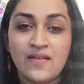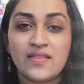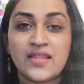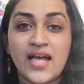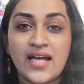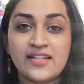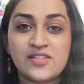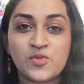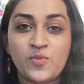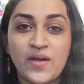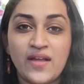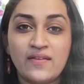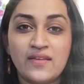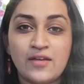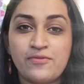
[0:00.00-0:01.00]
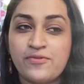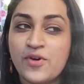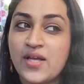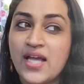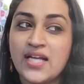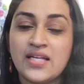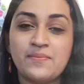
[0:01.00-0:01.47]
That's when they
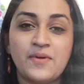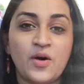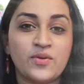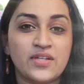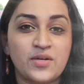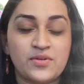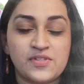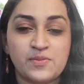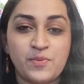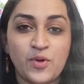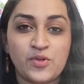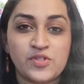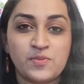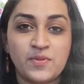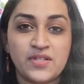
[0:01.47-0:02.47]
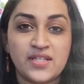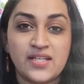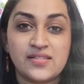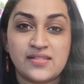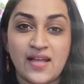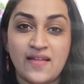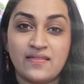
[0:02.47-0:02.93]
forget about their
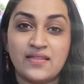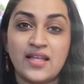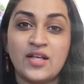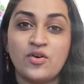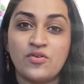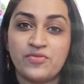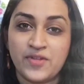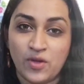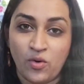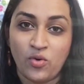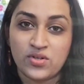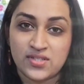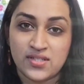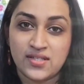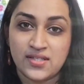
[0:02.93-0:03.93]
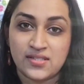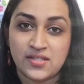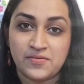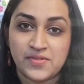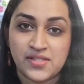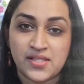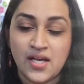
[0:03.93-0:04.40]
responsibilities and think of the
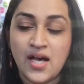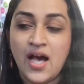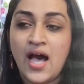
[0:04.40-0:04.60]
alternatives.